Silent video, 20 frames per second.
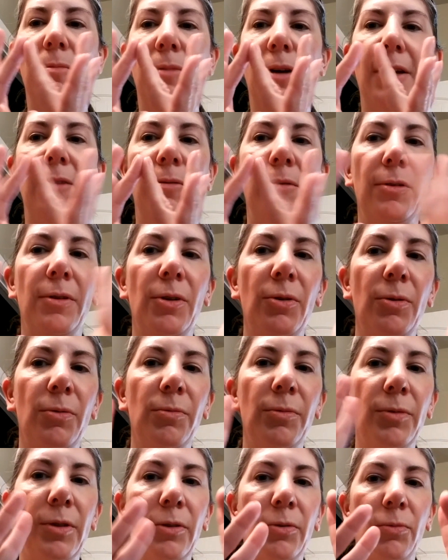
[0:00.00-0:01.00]
on my
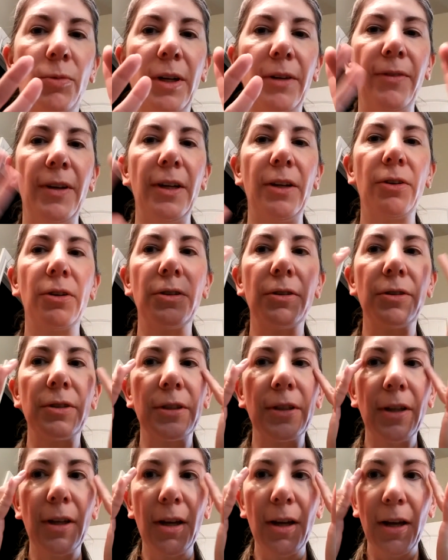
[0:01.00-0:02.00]
little ring
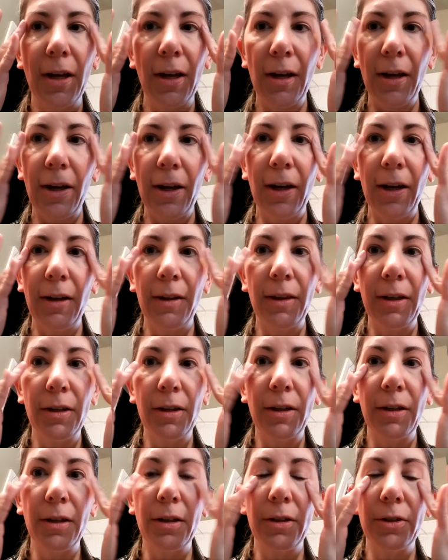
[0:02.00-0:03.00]
fingers and
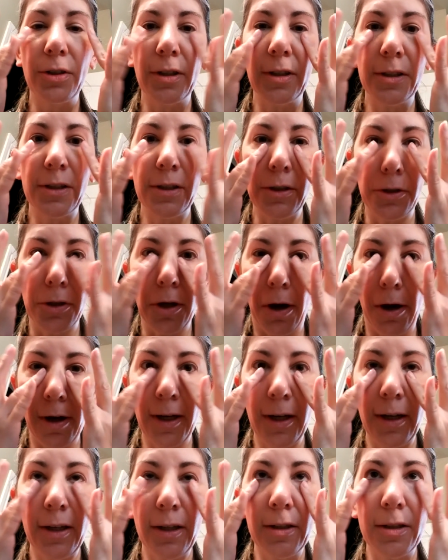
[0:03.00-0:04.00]
then just
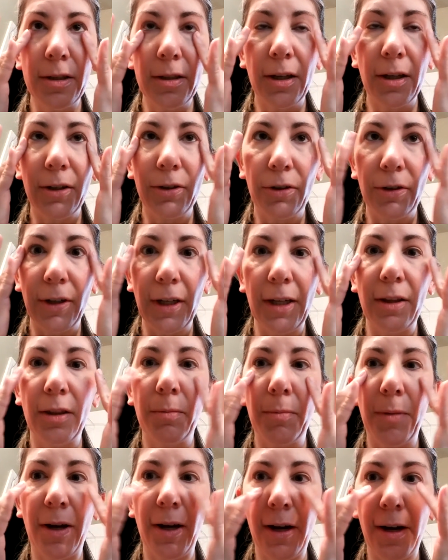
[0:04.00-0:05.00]
dot it
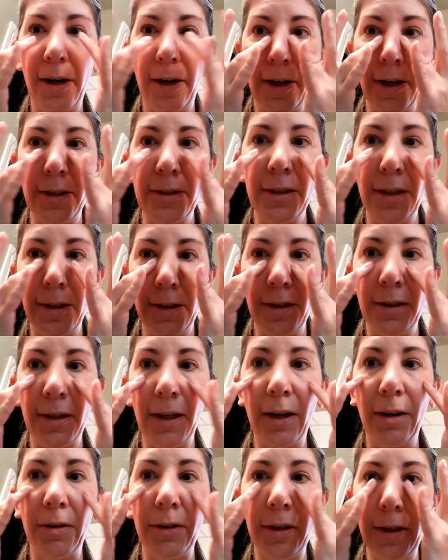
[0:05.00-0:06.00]
underneath my eyes and then
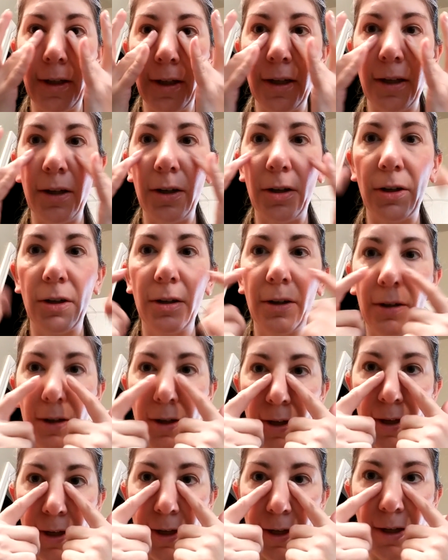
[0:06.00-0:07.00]
down in here.
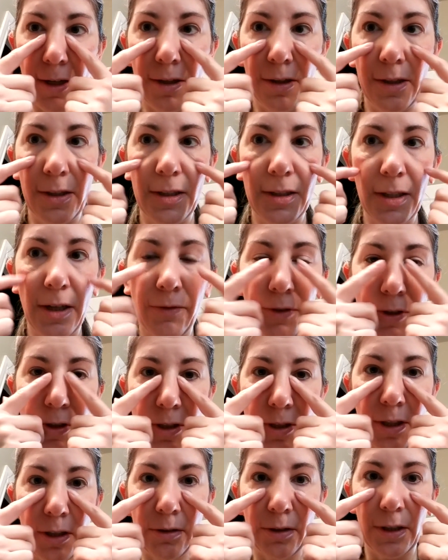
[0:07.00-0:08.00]
And this stuff
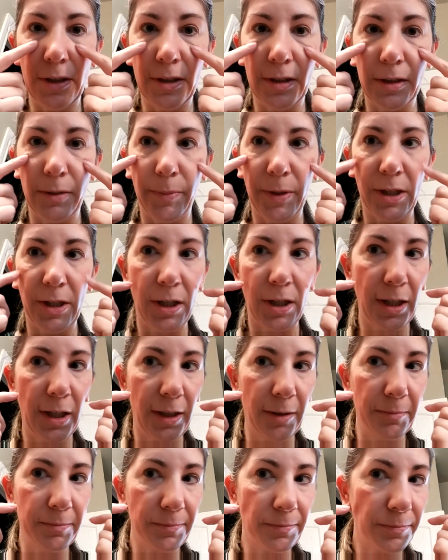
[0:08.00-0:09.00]
is slowly
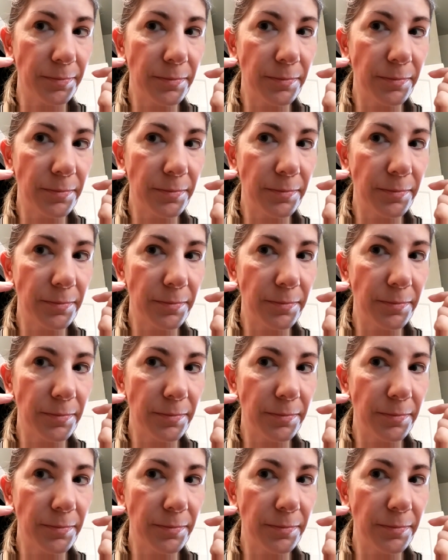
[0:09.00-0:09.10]
disappearing.